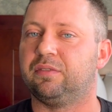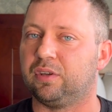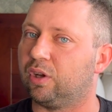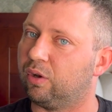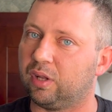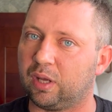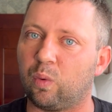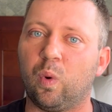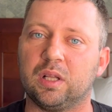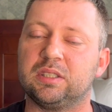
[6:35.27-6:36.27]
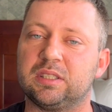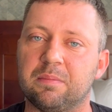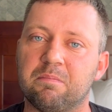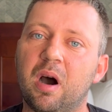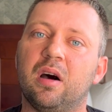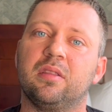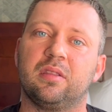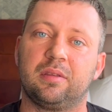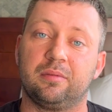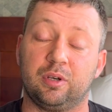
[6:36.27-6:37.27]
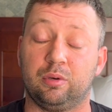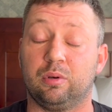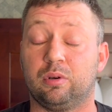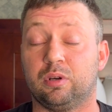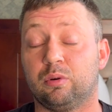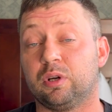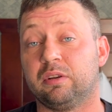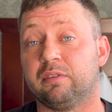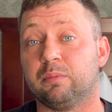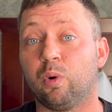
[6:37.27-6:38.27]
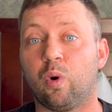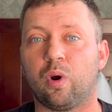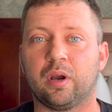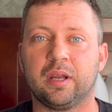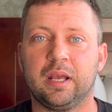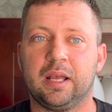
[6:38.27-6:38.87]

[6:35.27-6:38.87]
you go like once a month or even more,